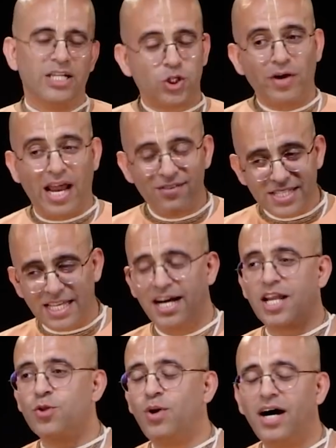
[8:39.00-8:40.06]
So when I was in
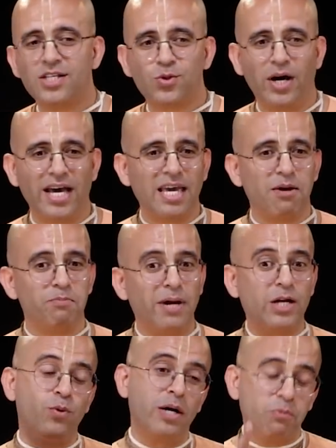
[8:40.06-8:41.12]
Haridwar, so I
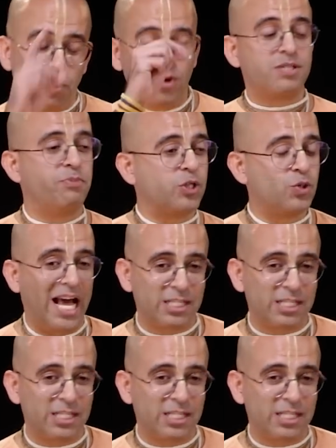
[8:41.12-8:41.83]
met one more spiritual